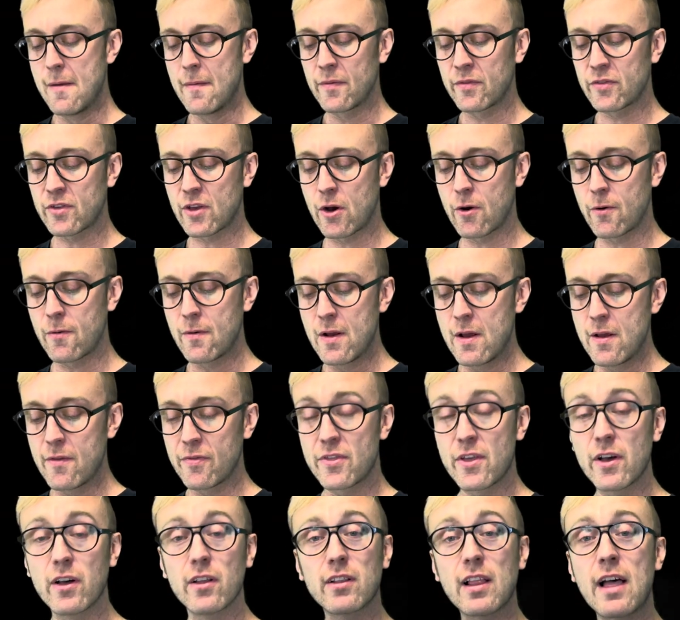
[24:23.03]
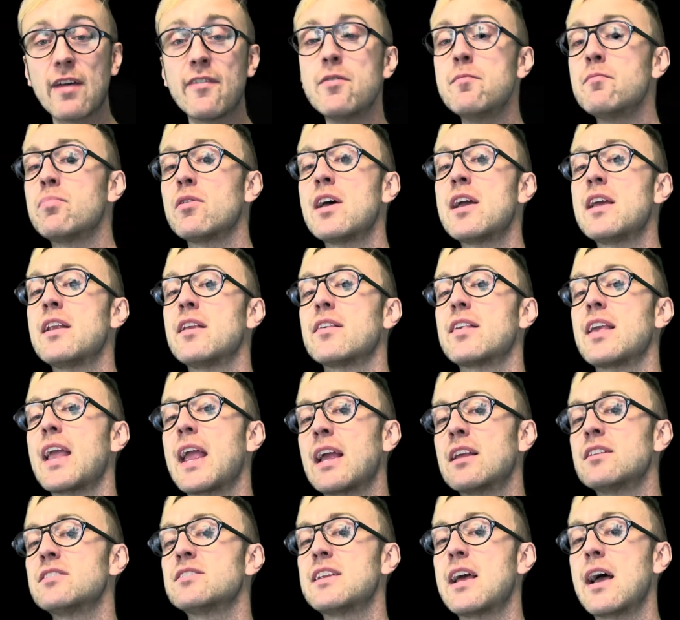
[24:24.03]
So the 11-blade is
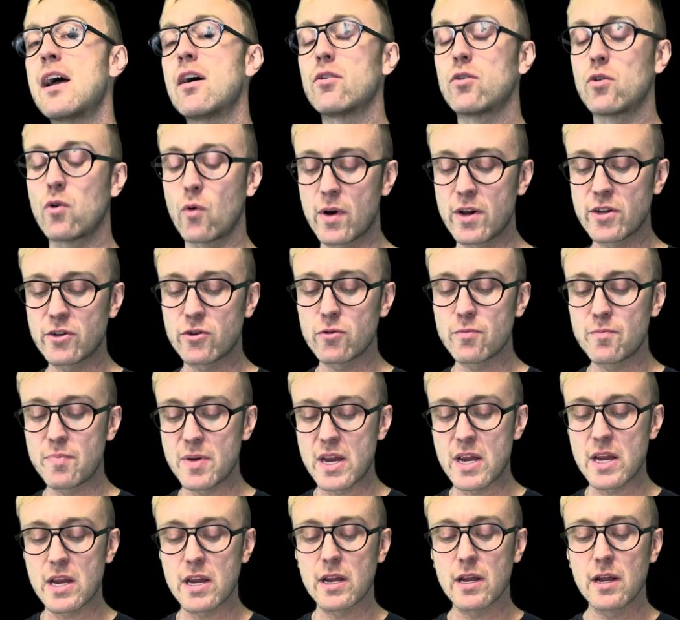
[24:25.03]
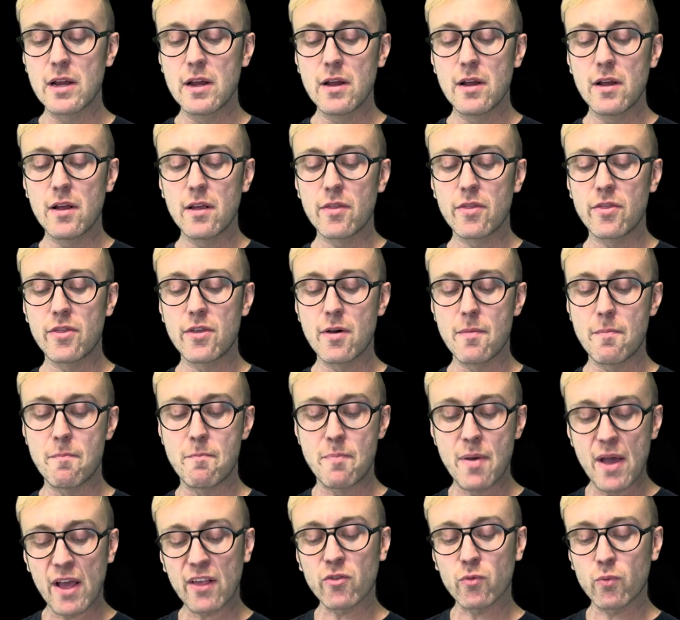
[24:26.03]
hands down going to be the
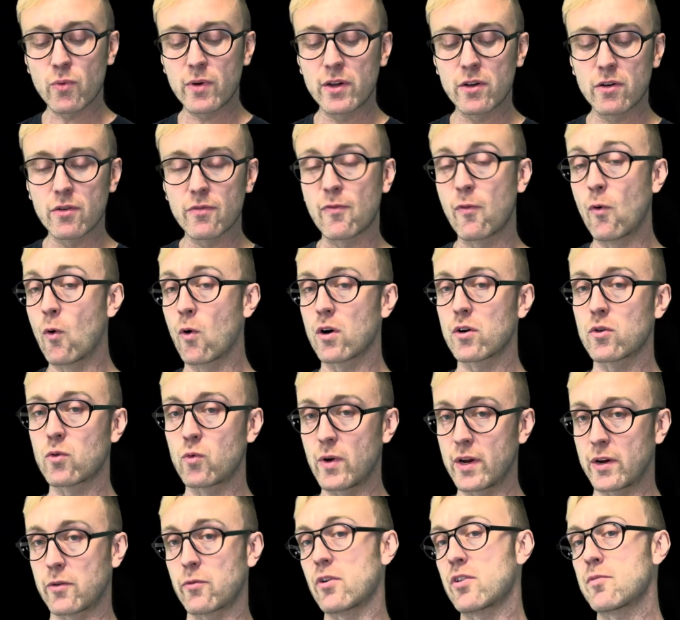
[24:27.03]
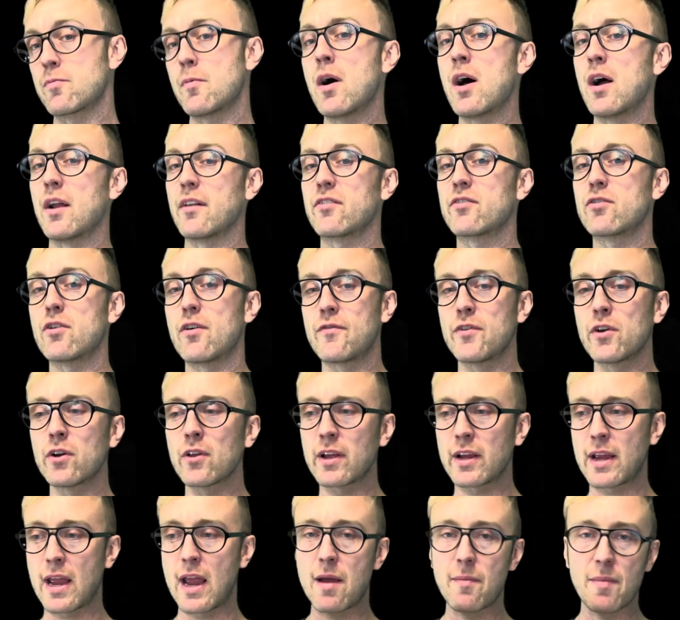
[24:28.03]
best wheel for quick response. So if you're
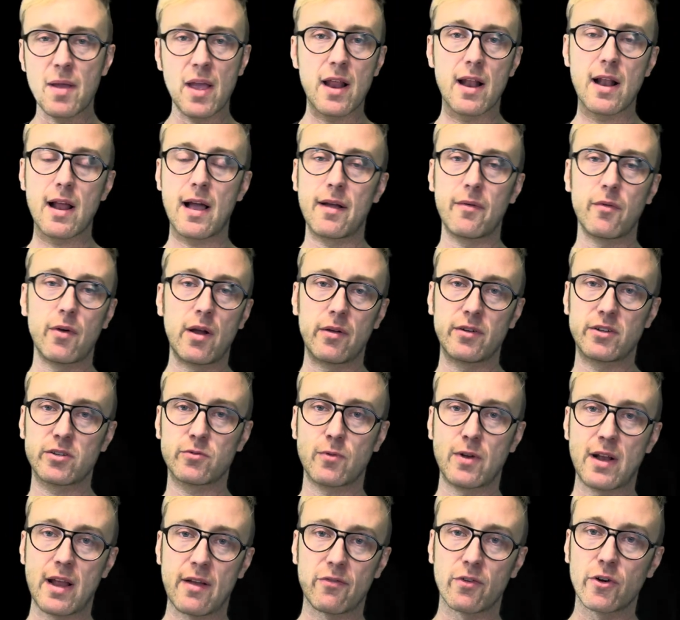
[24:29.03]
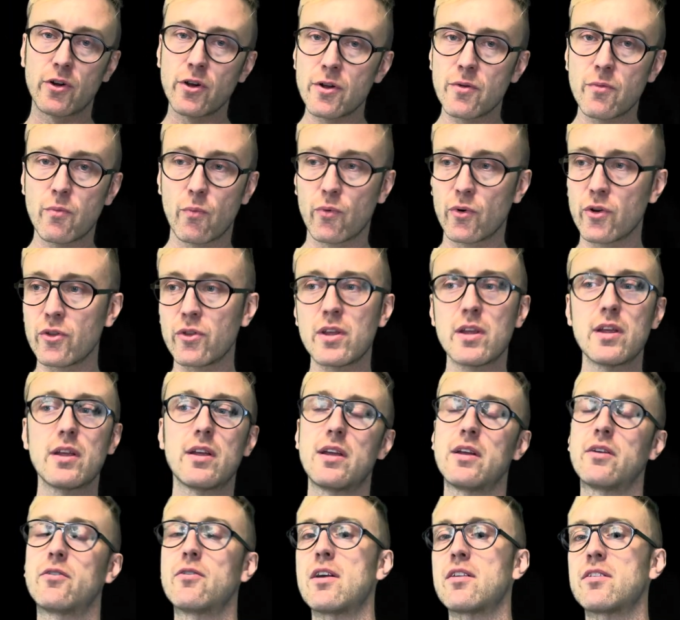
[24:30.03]
like, hey man, I just wanna have good, really
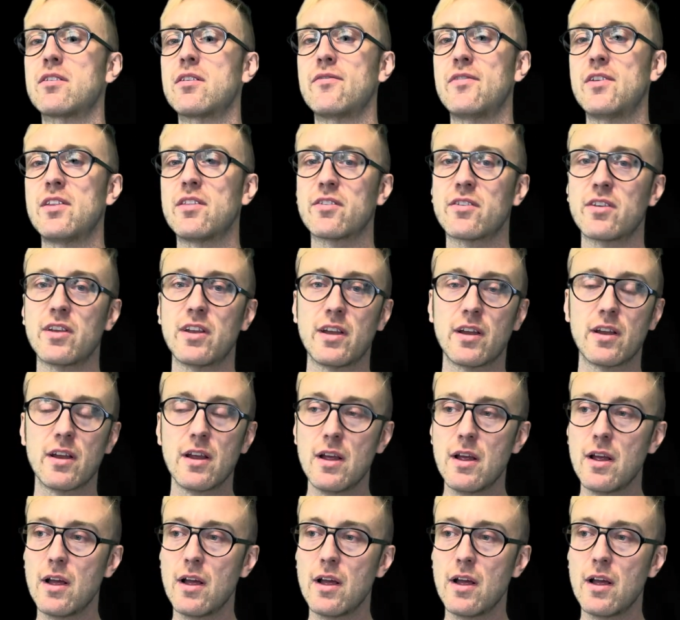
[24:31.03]
aggressive in-city